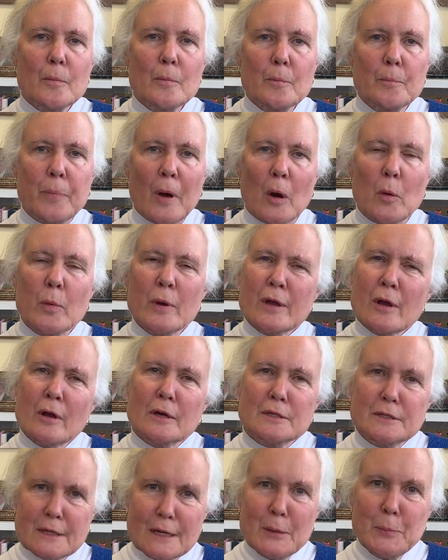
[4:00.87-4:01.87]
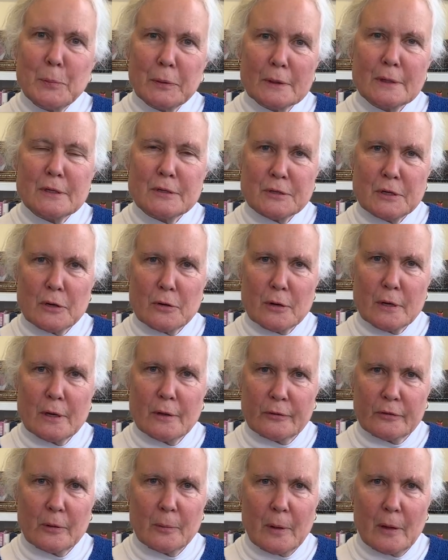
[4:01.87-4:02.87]
But we are deeply
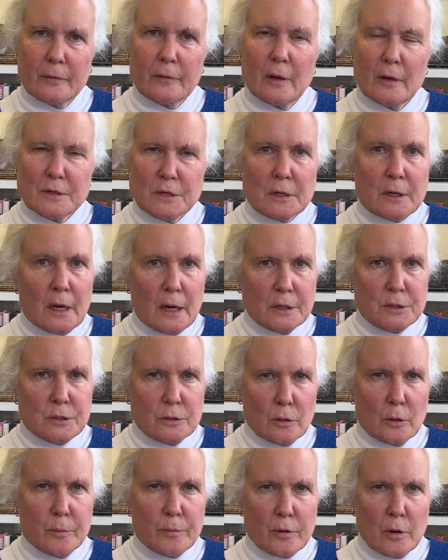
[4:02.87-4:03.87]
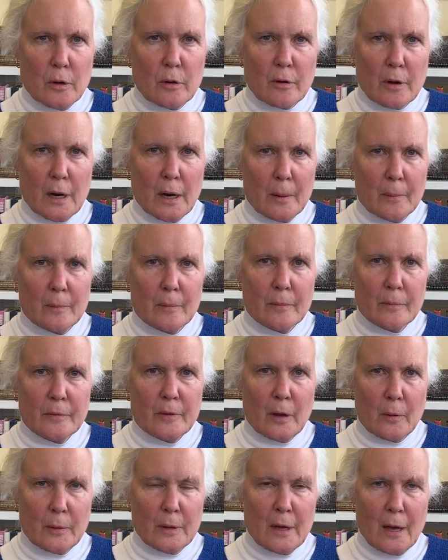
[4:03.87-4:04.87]
serious about the educational program
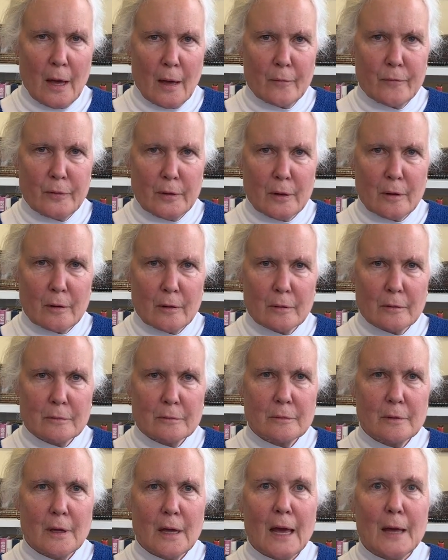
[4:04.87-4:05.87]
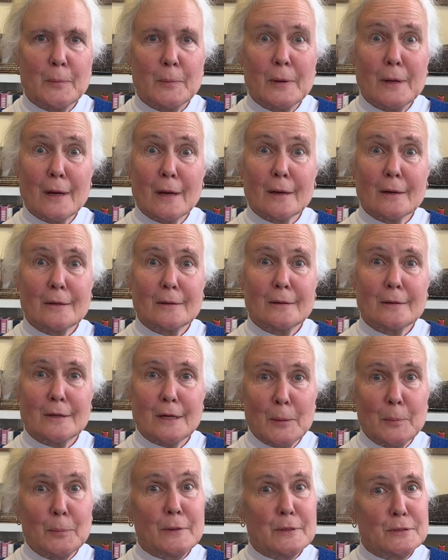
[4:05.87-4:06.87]
that we have here. And being
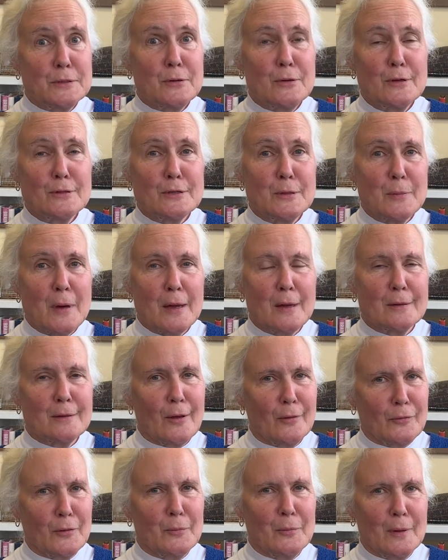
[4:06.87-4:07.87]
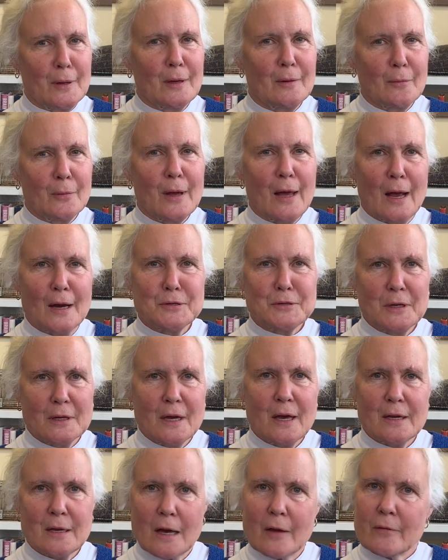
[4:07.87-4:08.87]
deeply serious about it doesn't mean we actually
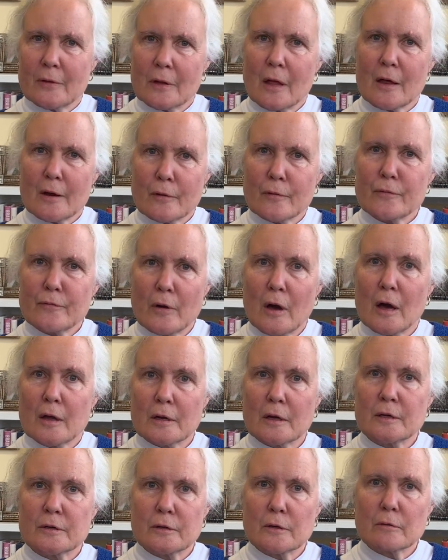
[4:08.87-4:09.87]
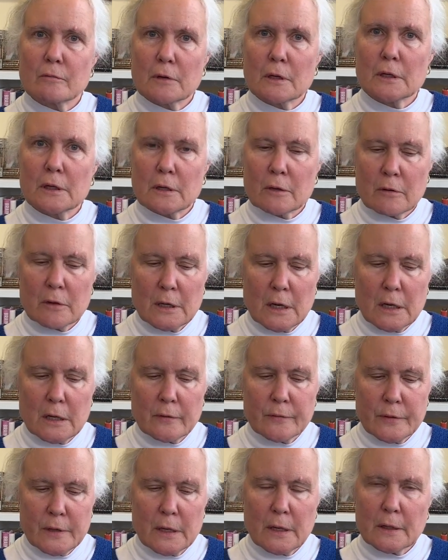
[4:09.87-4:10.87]
can't have a lot of fun and do really
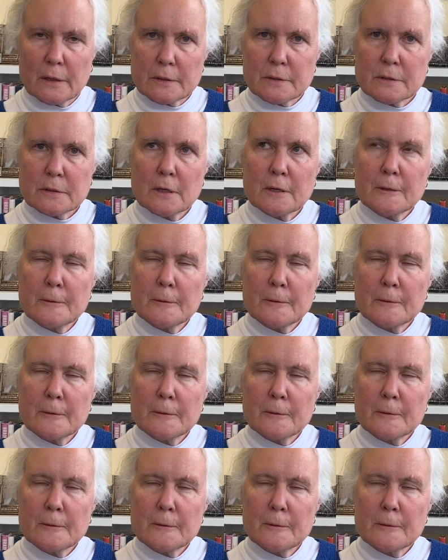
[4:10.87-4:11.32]
creative things.